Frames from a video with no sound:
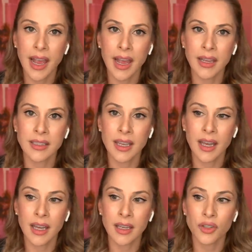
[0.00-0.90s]
and
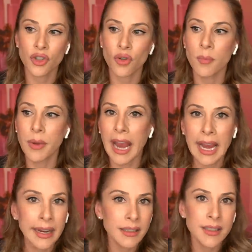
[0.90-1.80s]
uh, Trump
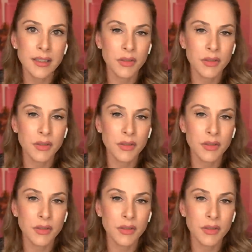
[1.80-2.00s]
aides